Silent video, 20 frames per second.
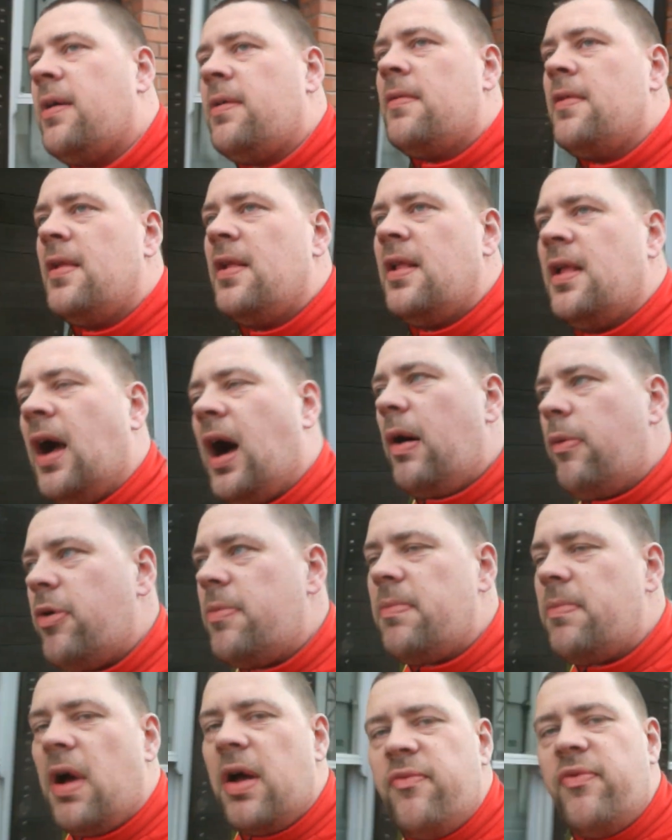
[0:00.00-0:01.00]
I
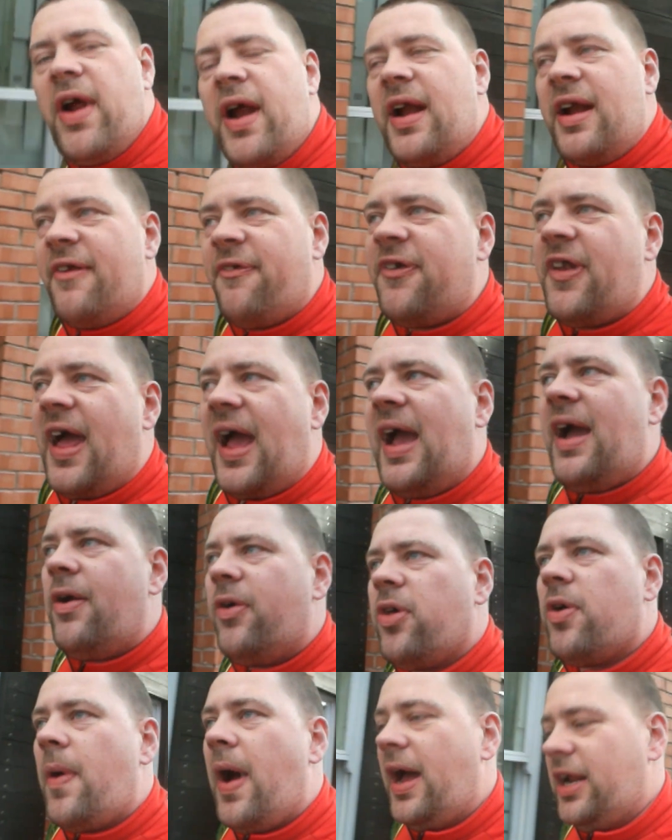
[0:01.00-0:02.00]
wouldn't mind renting a flat out
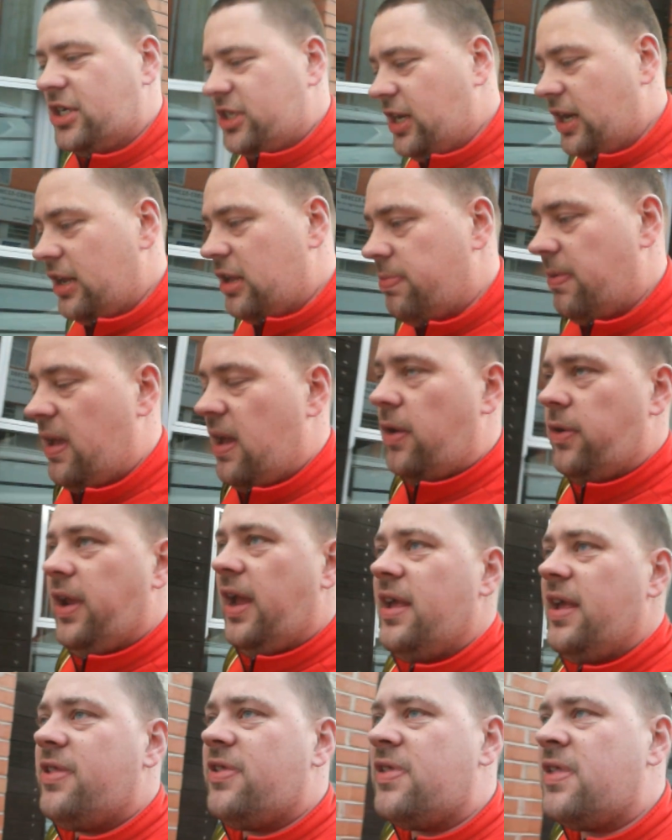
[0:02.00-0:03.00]
though, actually, to be
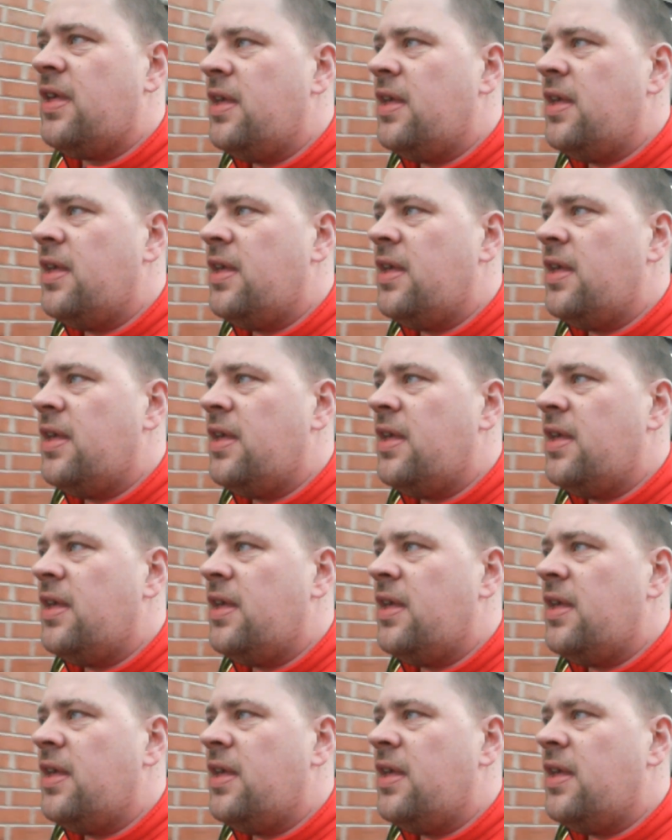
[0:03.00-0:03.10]
honest.